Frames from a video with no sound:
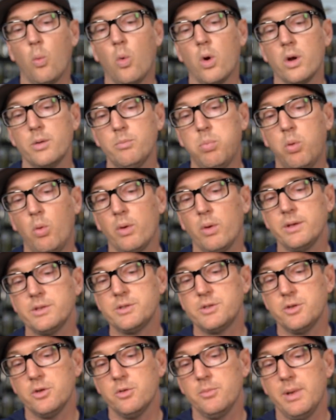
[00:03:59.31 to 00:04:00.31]

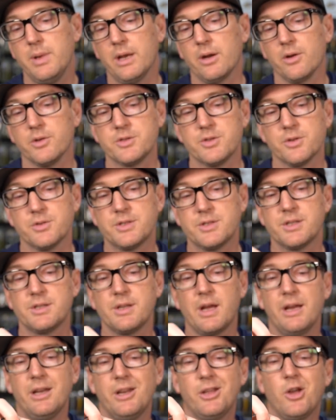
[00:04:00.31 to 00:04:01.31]
1.2 meters, so it's
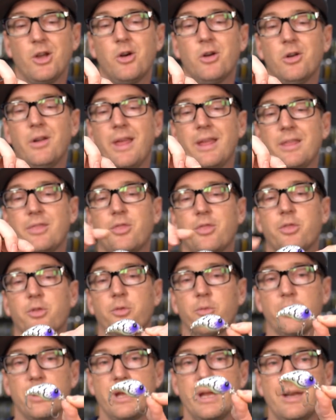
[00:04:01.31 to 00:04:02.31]
designed to go like
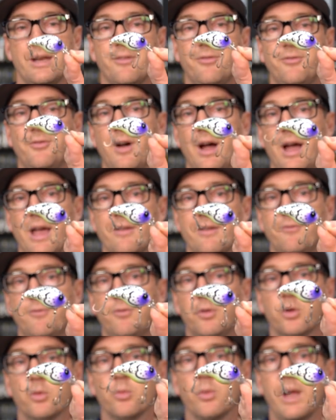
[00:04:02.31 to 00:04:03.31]
three to five
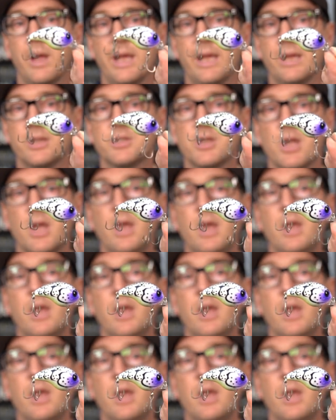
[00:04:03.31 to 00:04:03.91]
foot range.